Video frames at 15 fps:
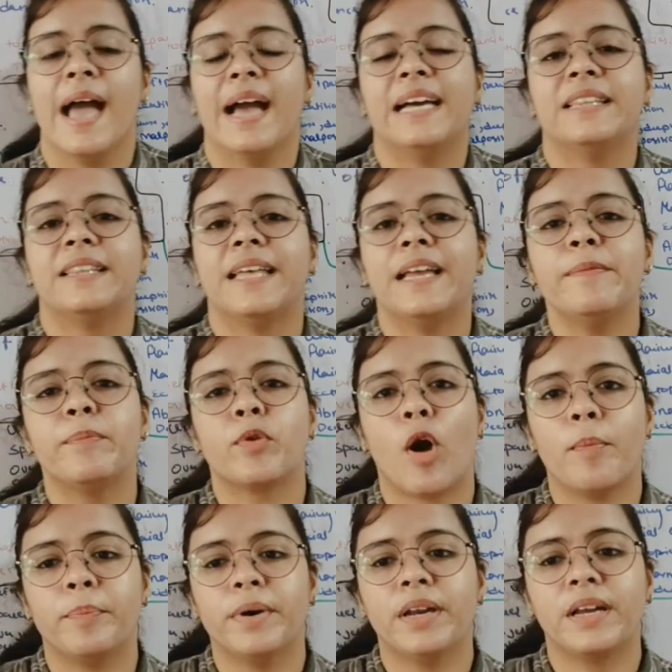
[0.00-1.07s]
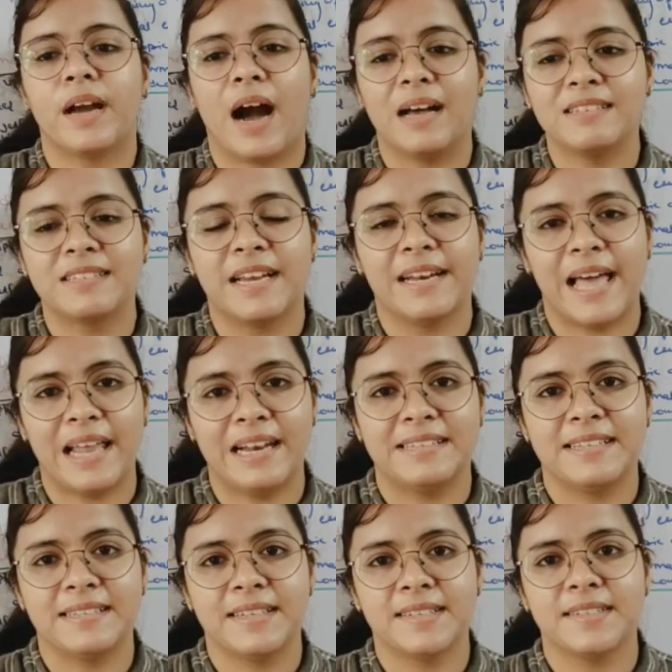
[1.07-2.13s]
And then proper cast
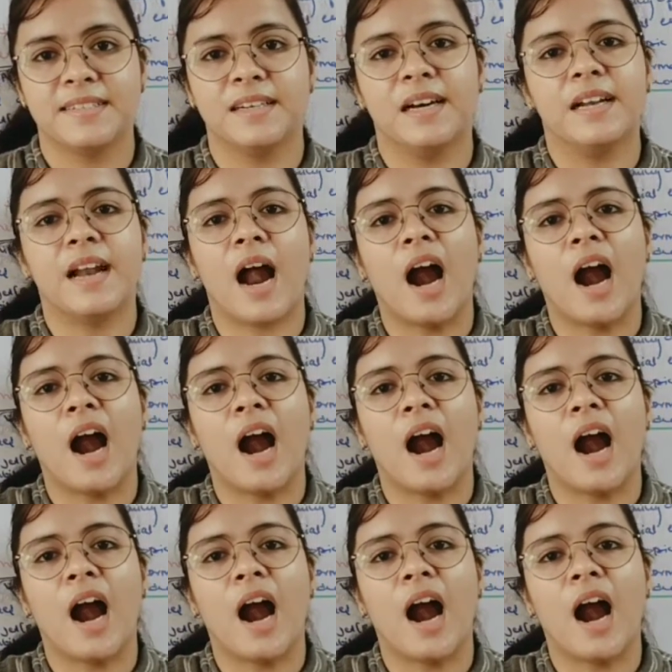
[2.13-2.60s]
analysis is done,